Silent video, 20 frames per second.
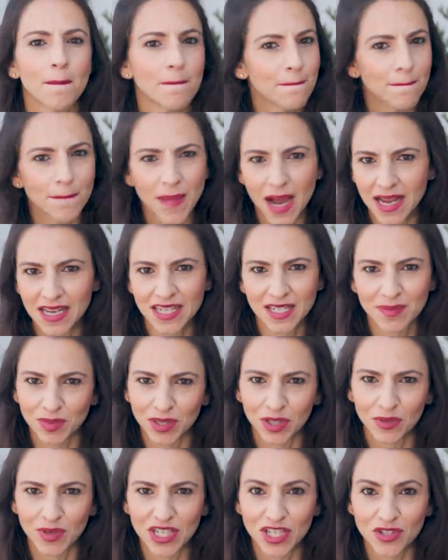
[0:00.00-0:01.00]

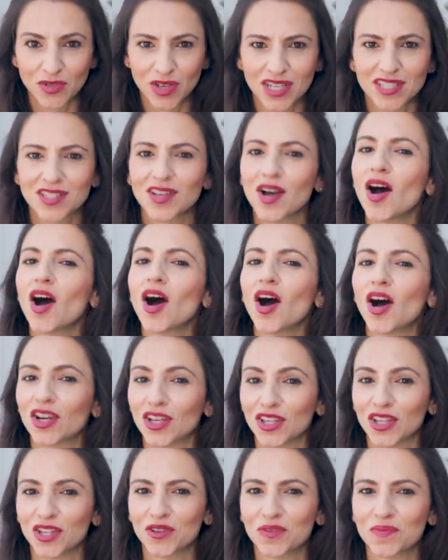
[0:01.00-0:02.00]
mind-blowing tricks
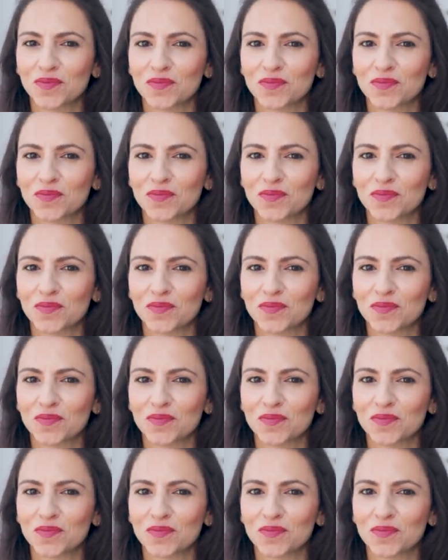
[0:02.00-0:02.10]
on you.